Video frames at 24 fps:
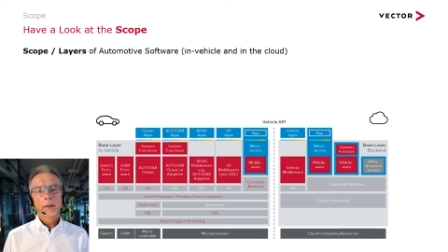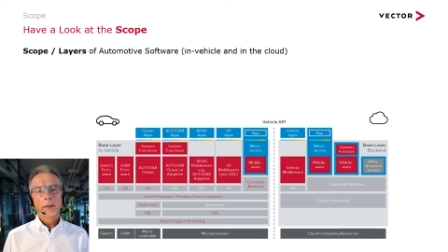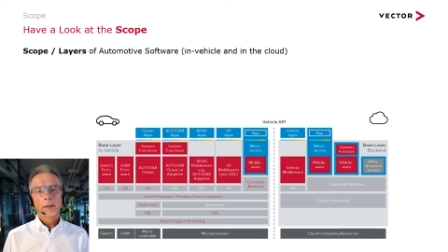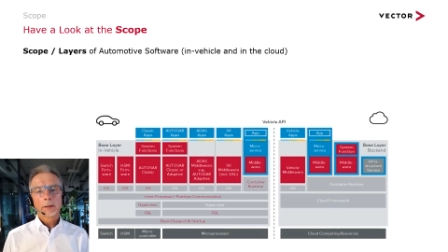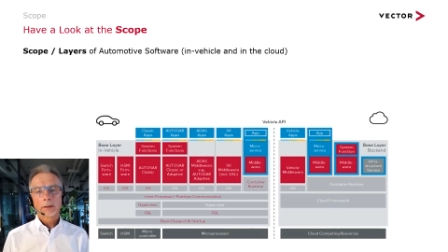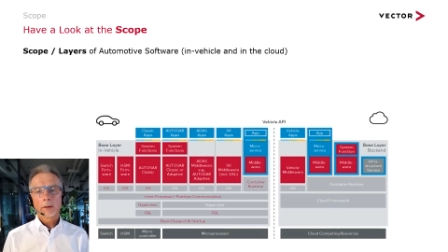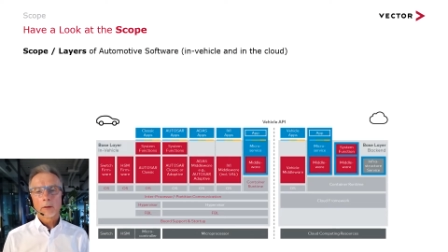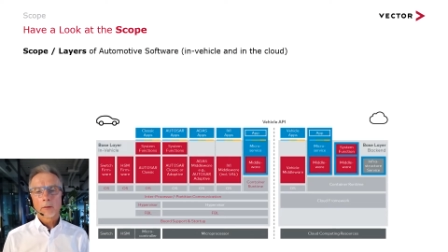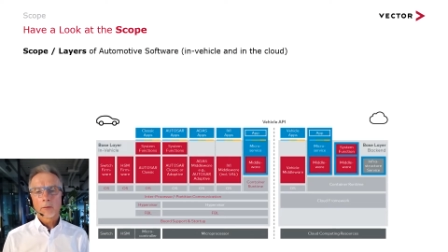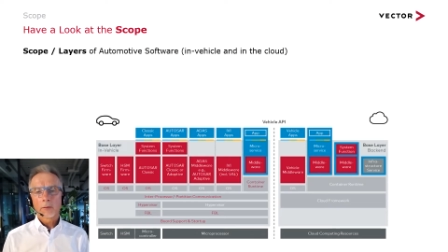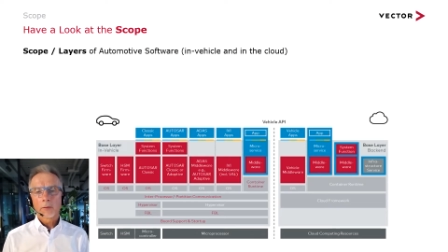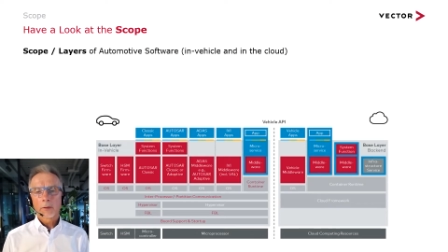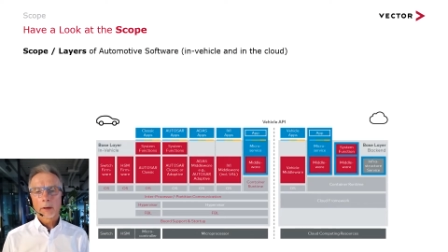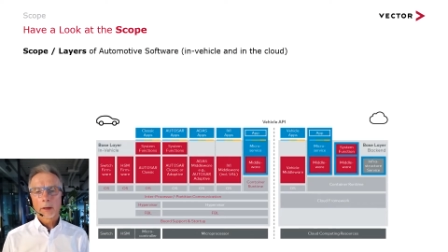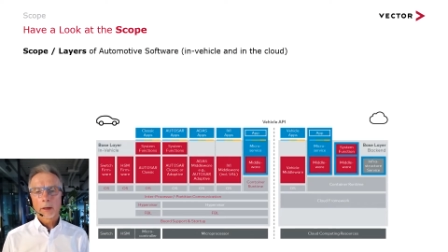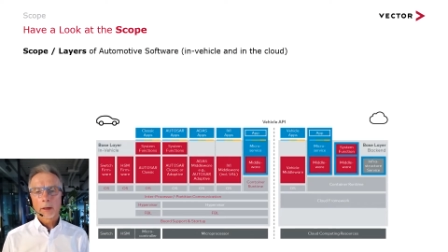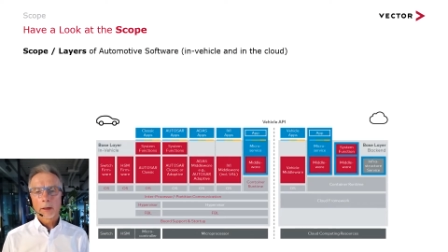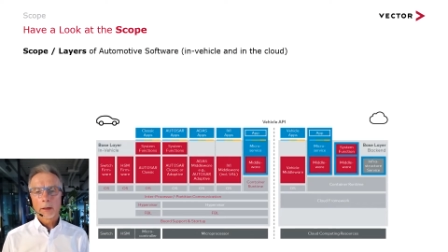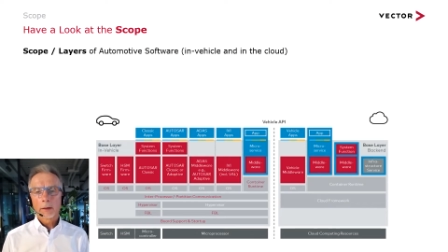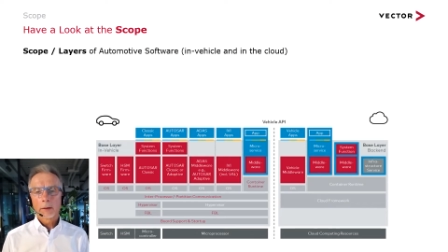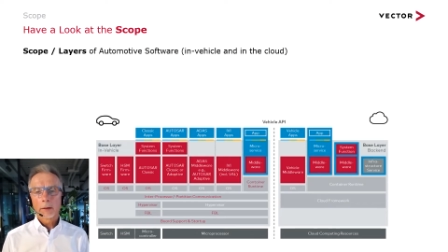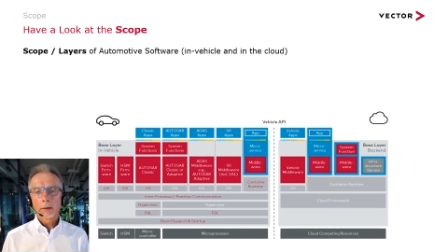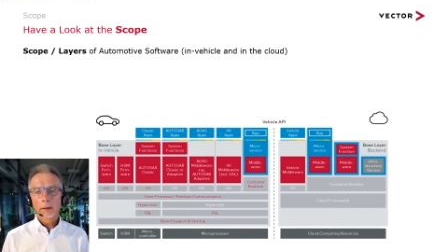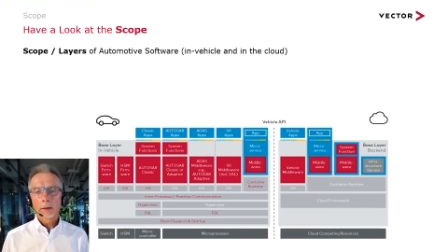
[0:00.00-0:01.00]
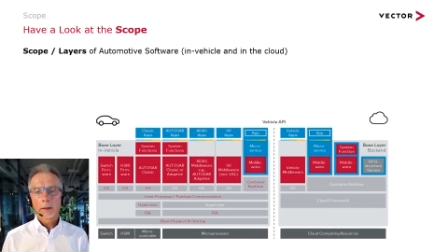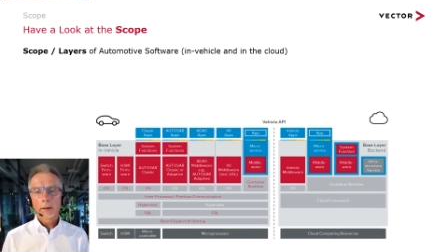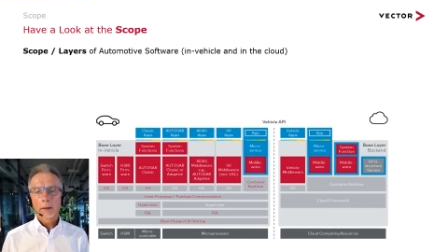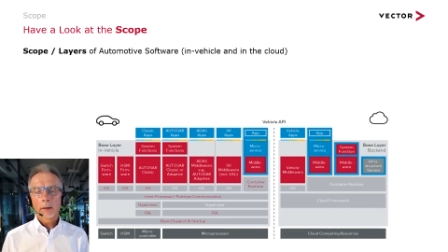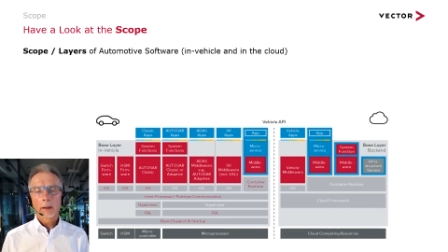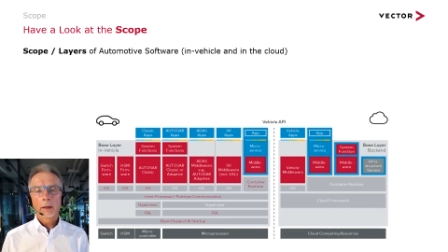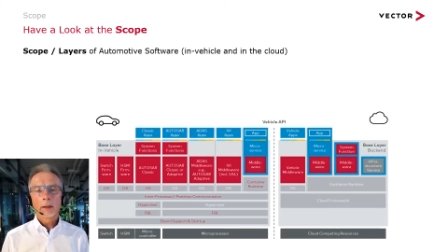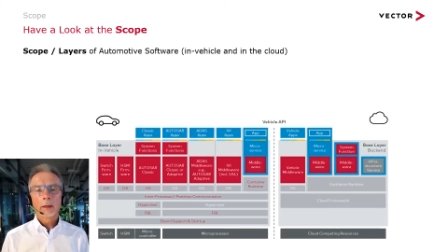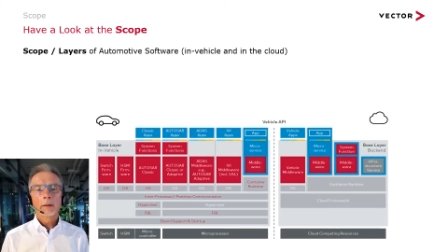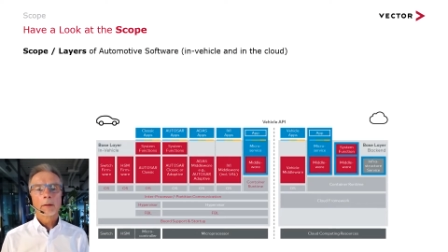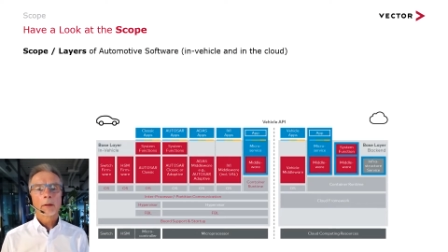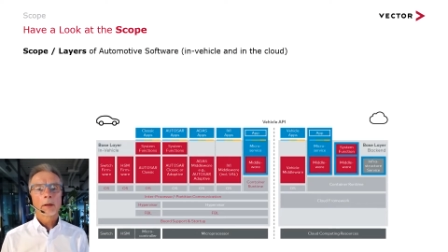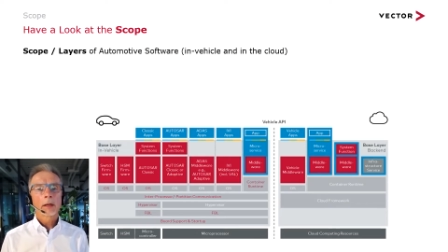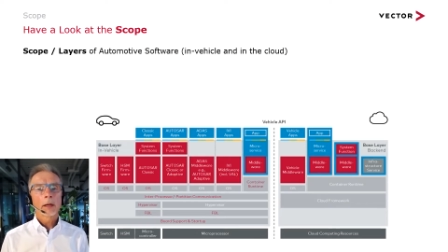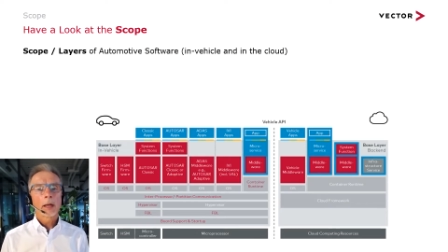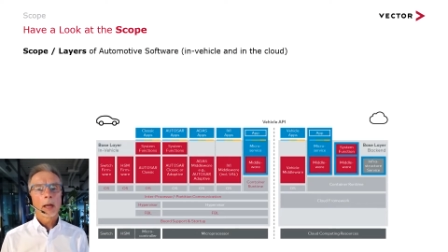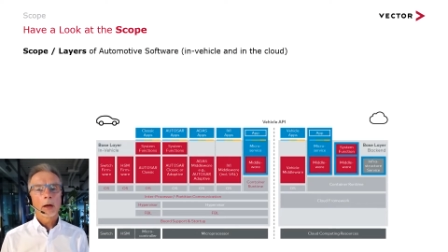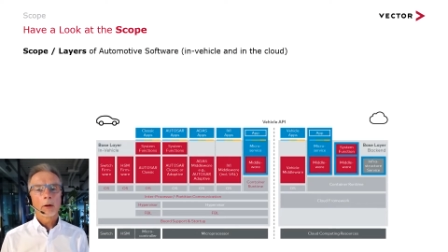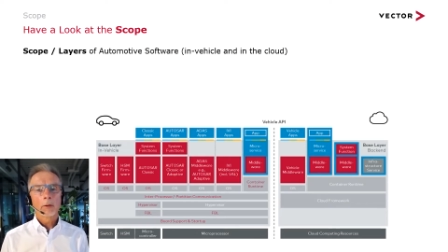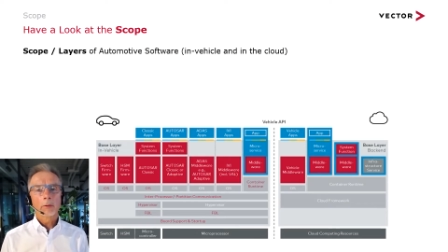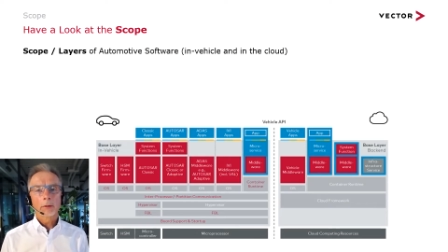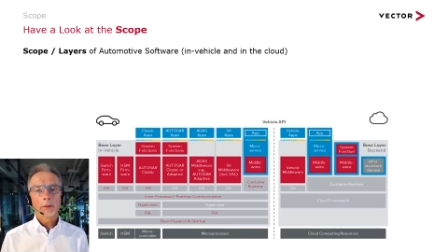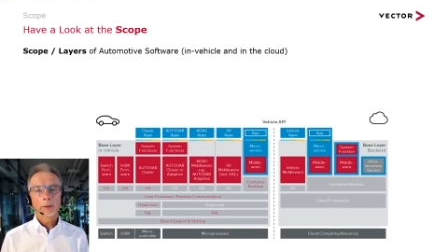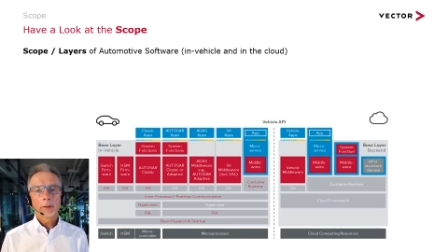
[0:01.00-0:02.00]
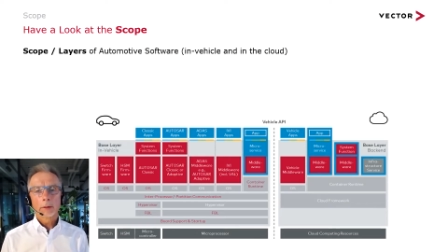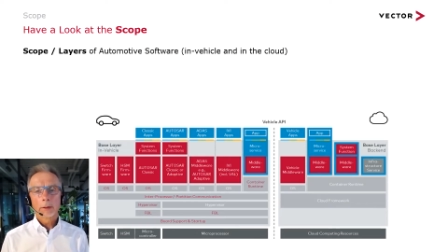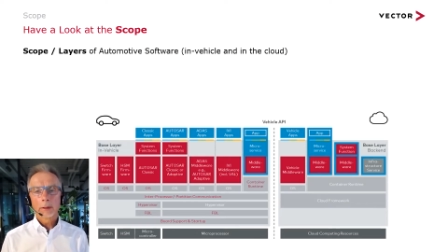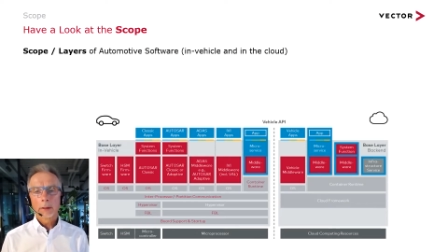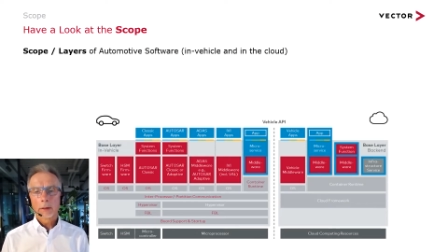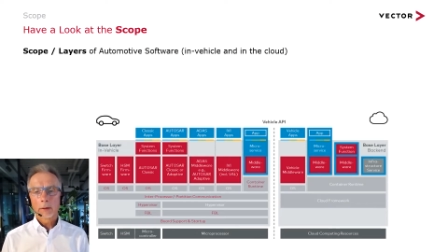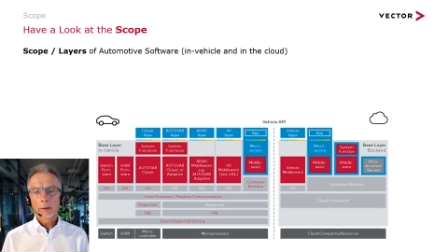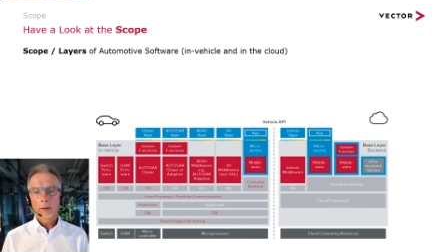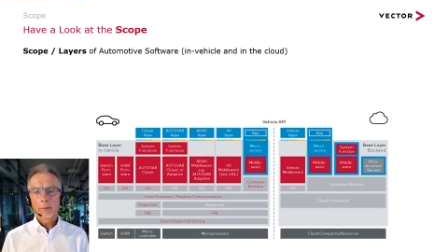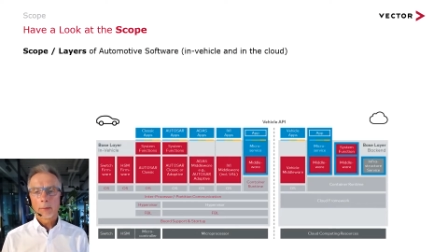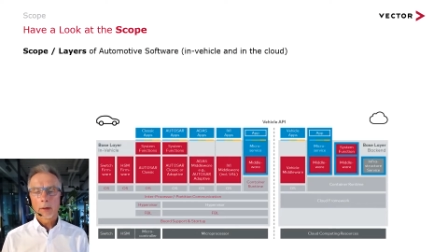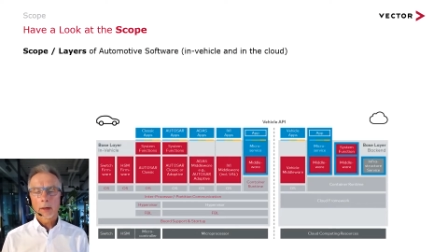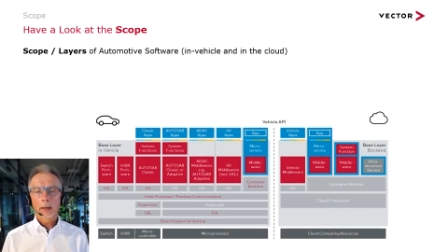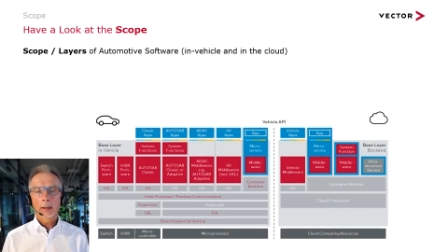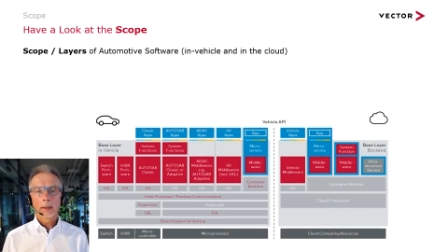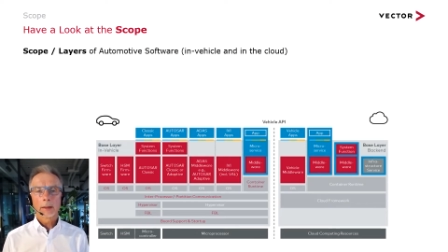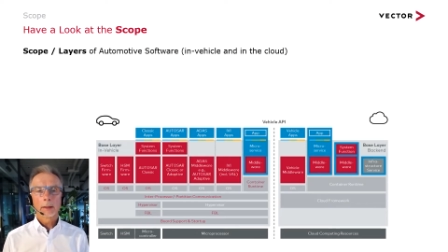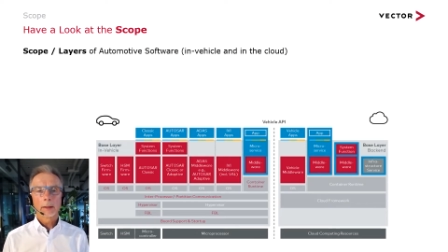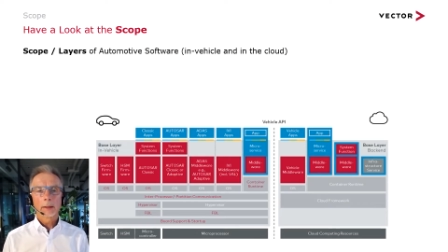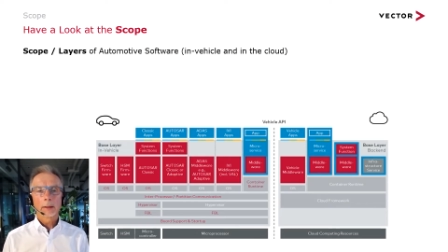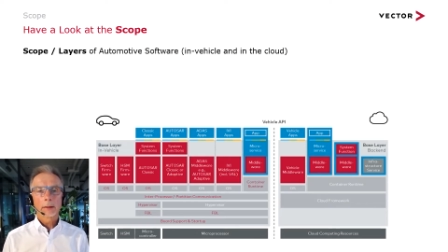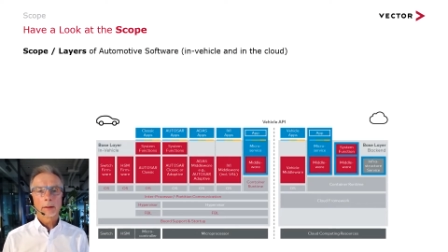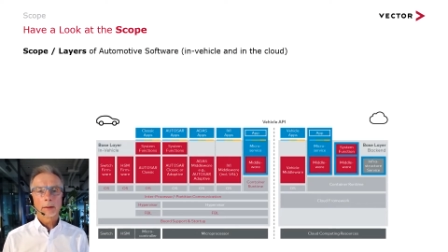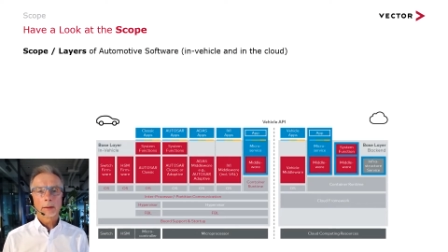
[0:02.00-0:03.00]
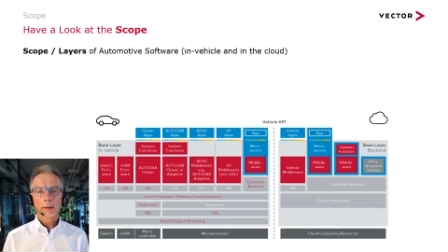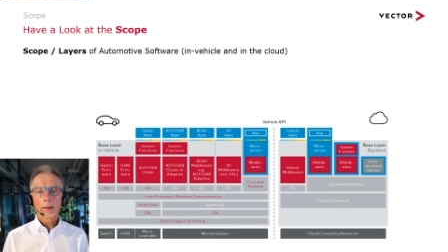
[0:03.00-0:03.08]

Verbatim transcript: software the, in the cloud here on the backend,